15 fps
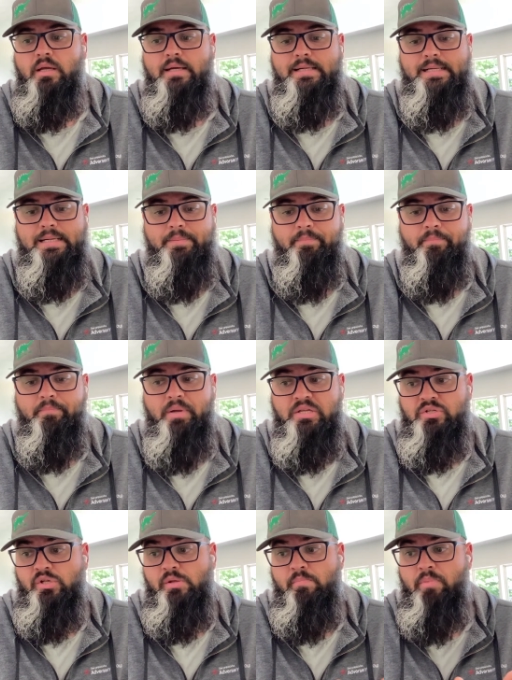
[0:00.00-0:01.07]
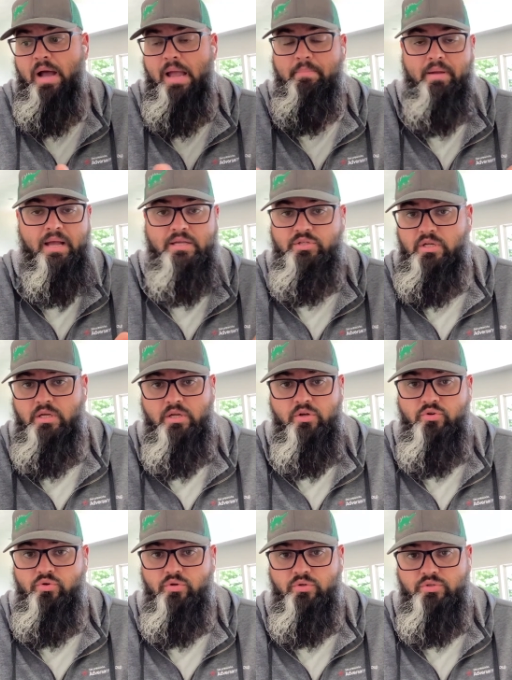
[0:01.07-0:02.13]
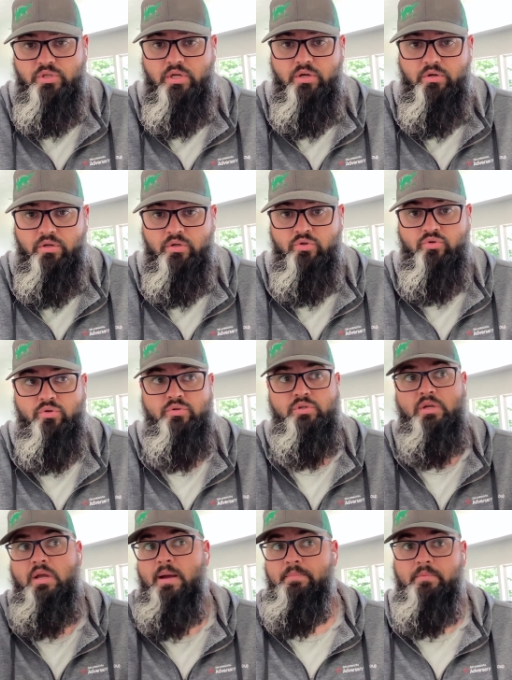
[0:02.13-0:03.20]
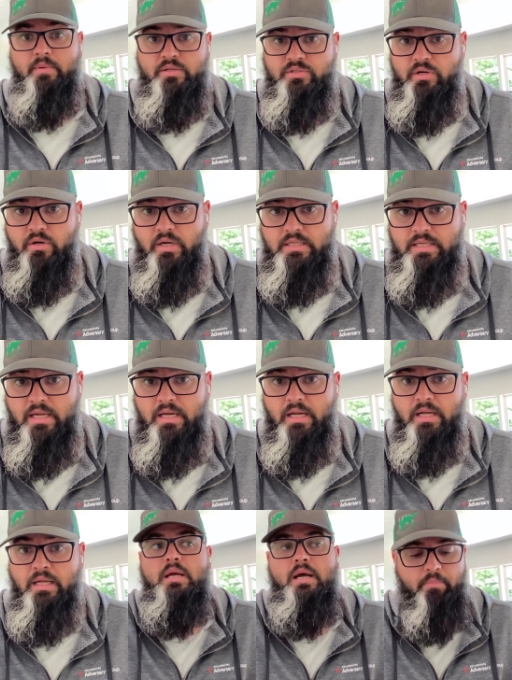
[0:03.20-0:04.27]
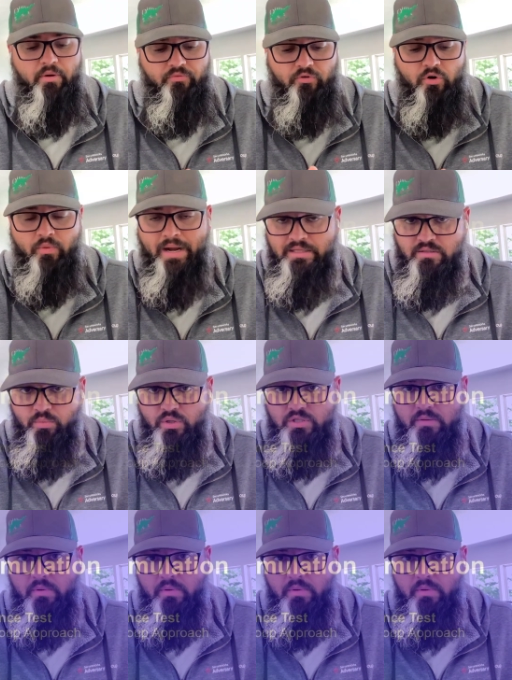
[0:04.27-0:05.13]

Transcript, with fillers: um, basically bypass any internal security controls and compromise target data? But for a ransomware